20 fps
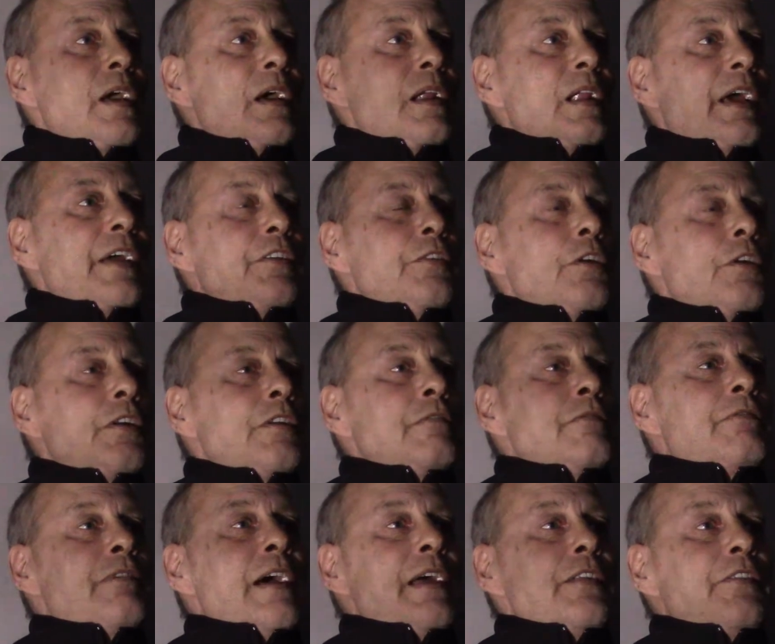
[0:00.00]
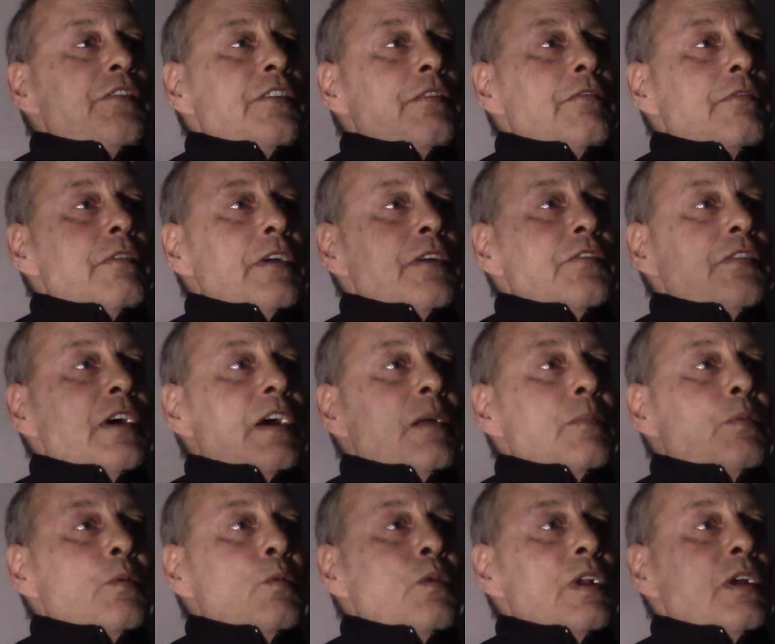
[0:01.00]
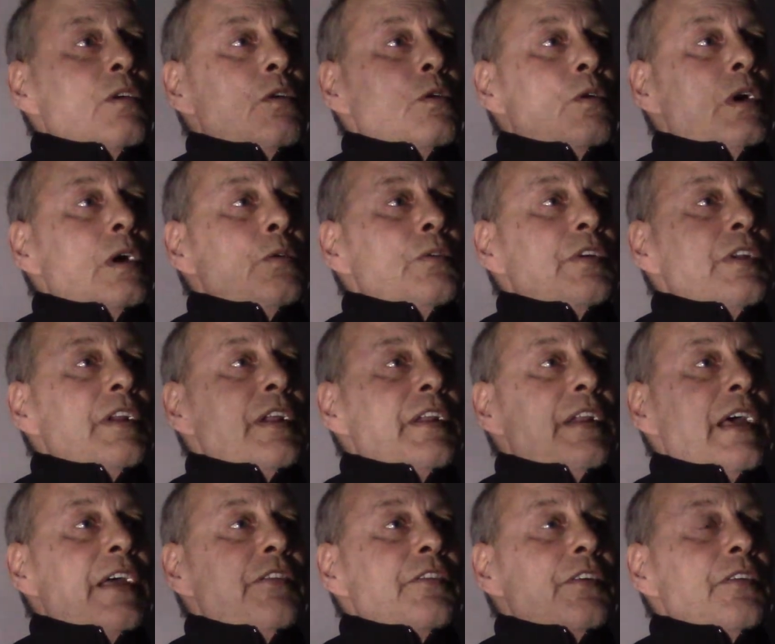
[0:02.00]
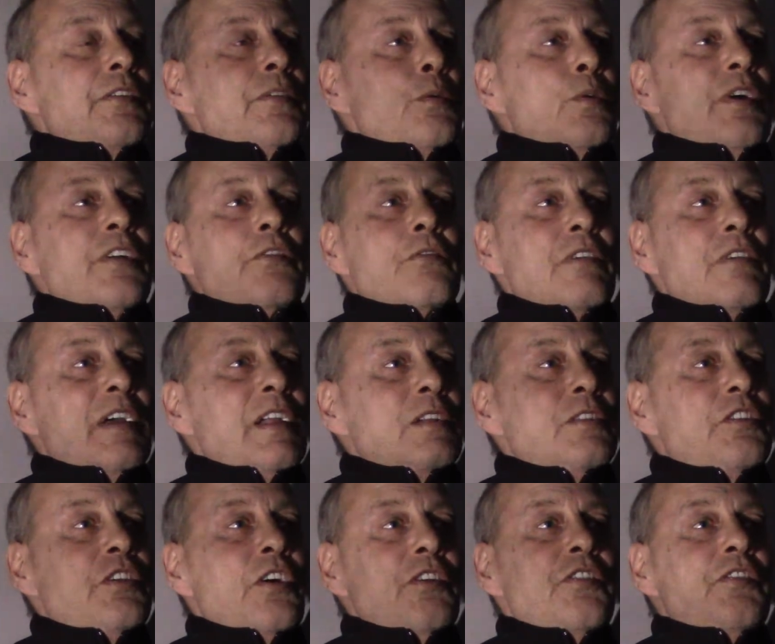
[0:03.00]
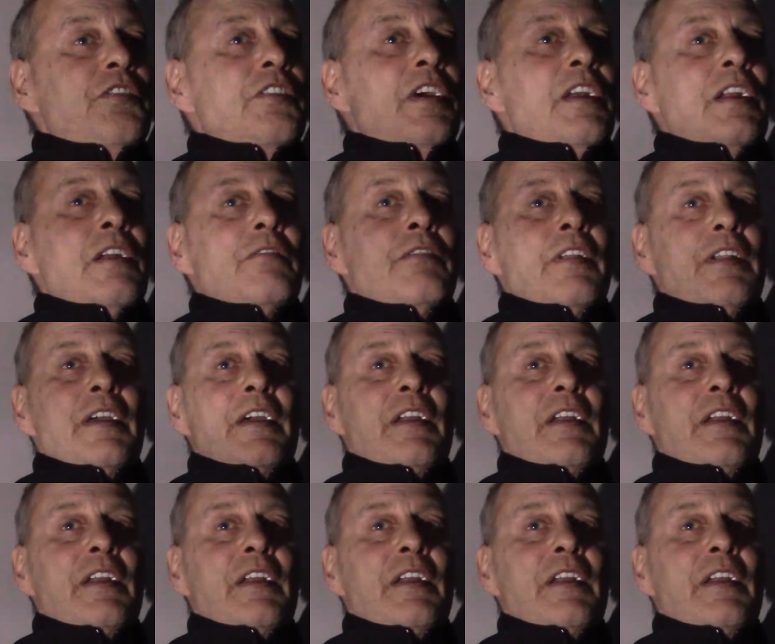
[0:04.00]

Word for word: like Nothing Fancy, for example, will go out in the desert where it's real dusty and everything,